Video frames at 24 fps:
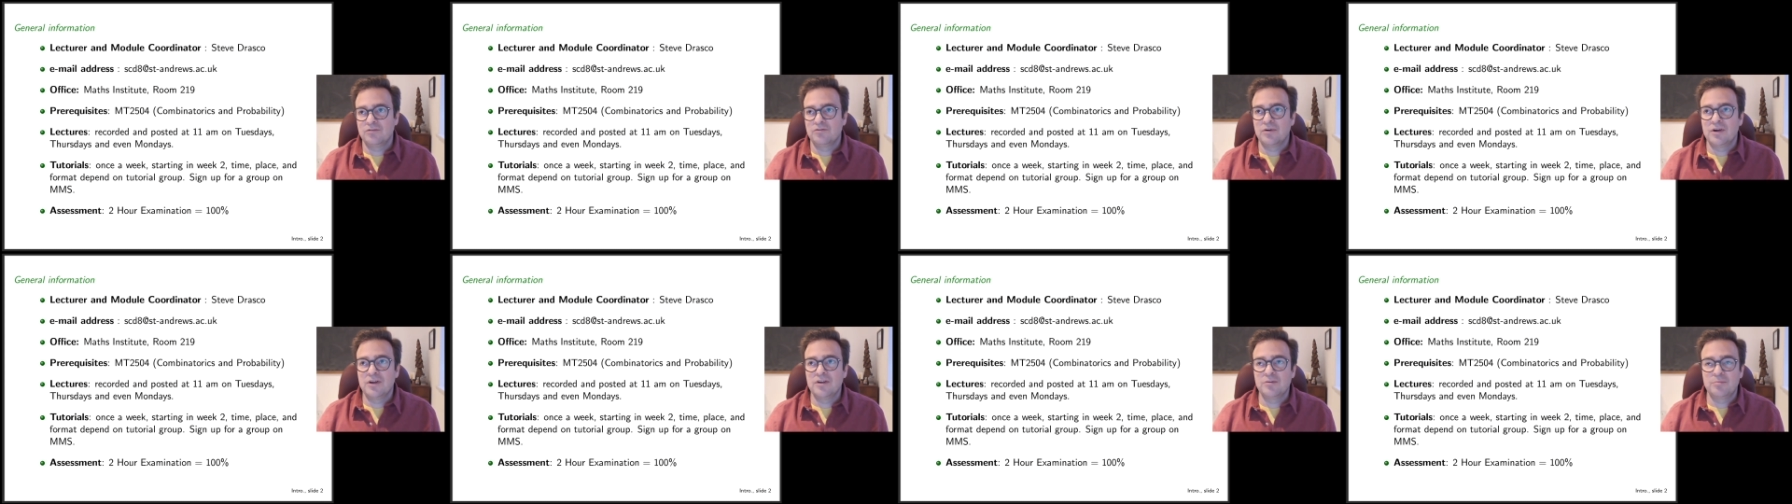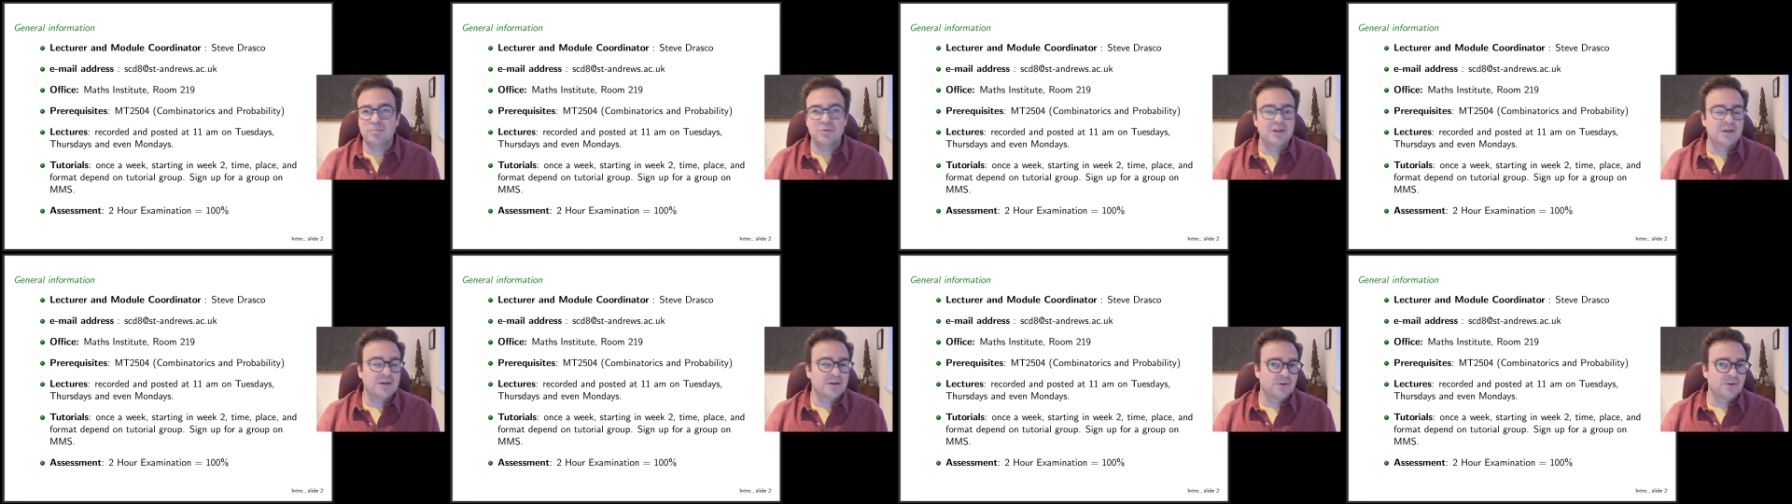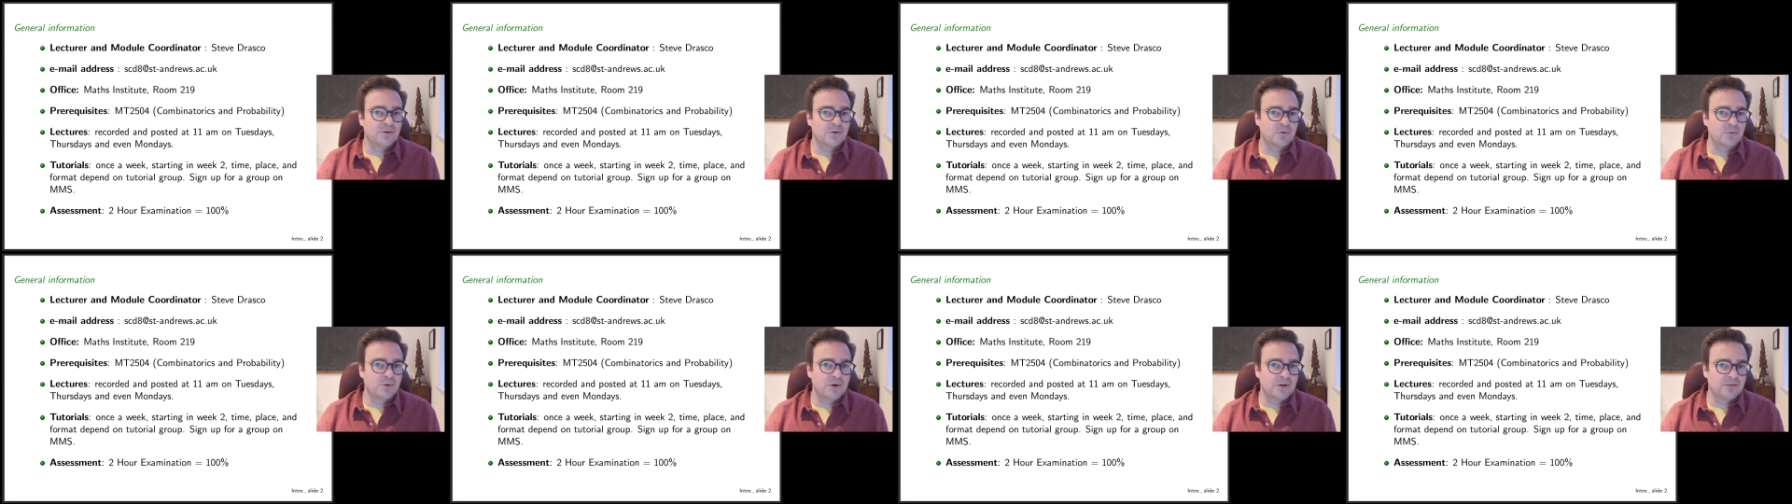transplant
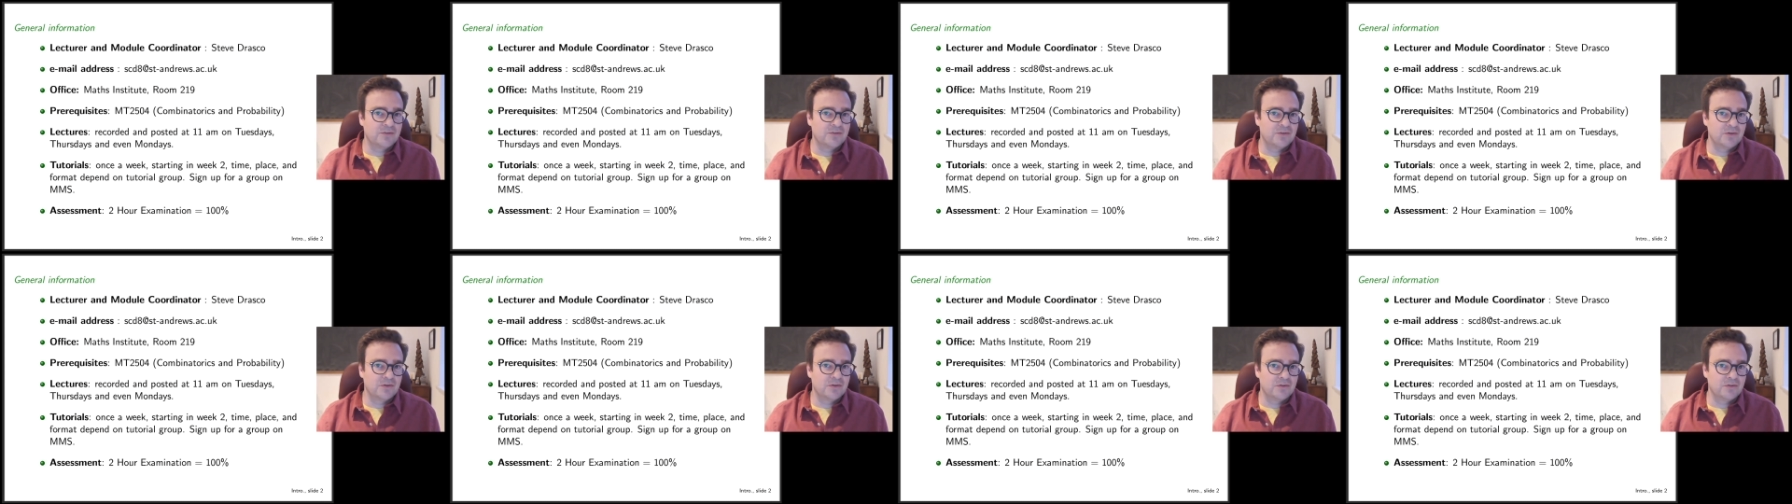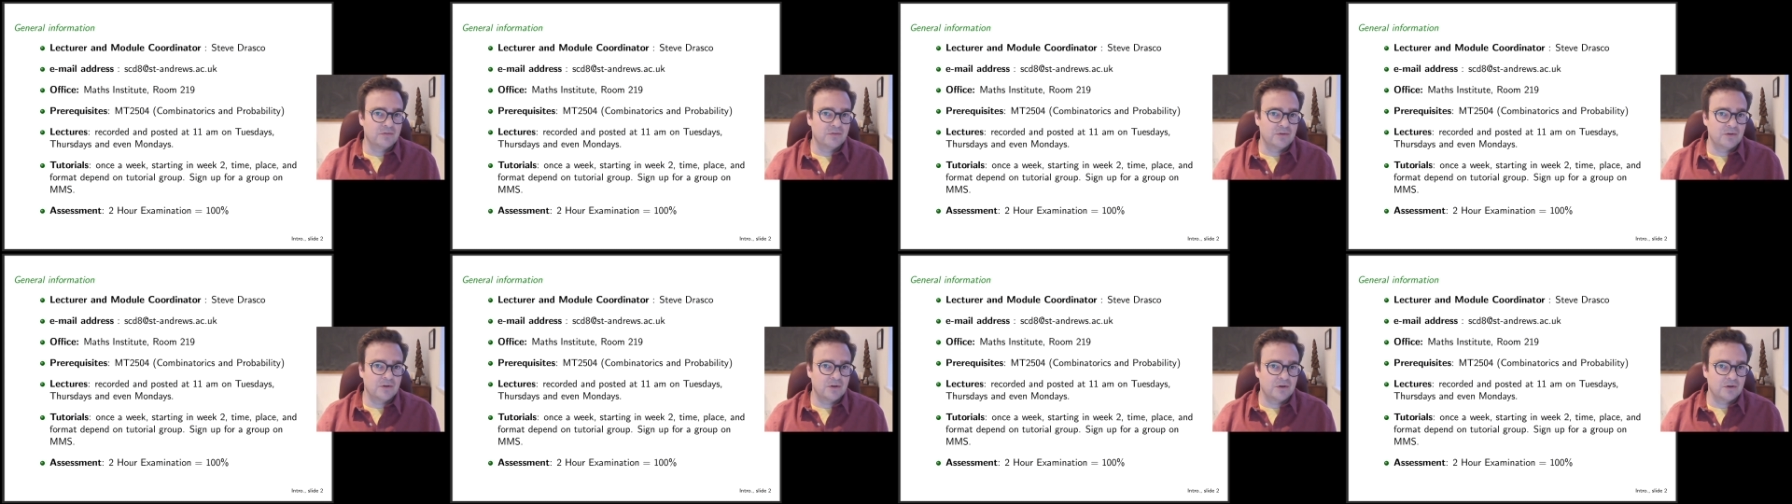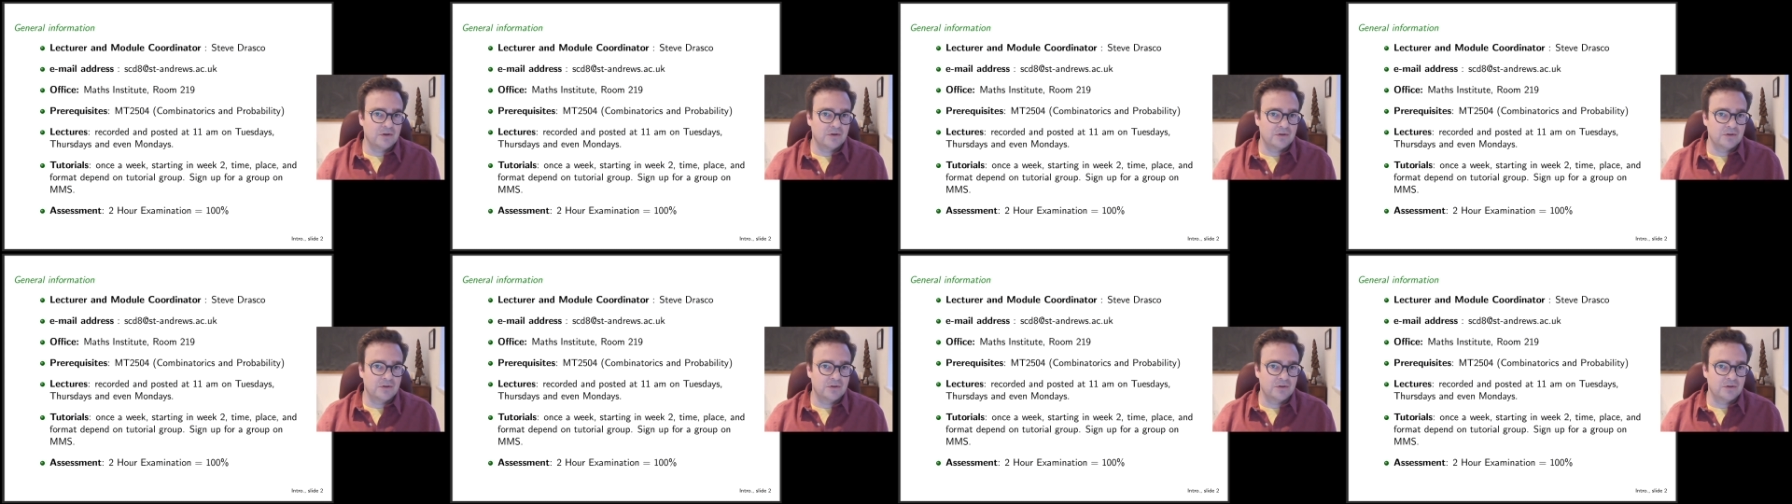your questions uh,